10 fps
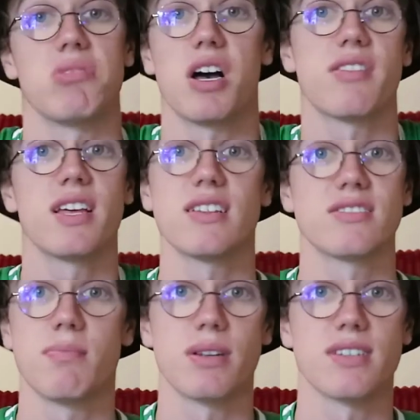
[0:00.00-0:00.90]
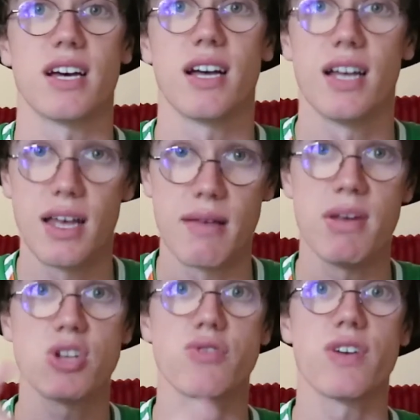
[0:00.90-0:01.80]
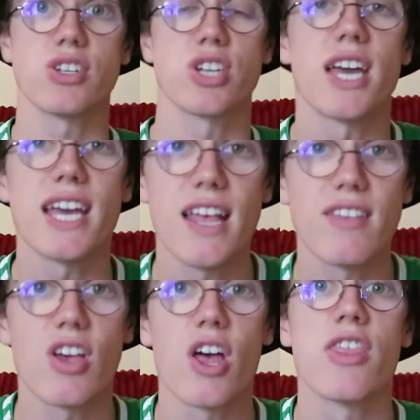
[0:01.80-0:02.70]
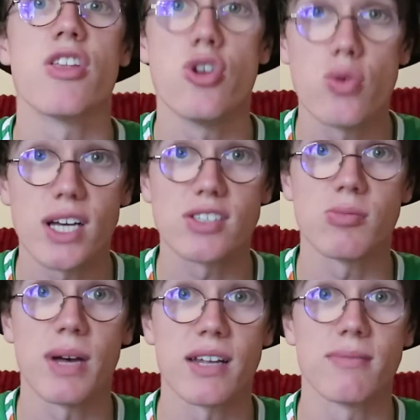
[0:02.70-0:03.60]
I think it's simple as that. Mitrovic is the Newcastle man.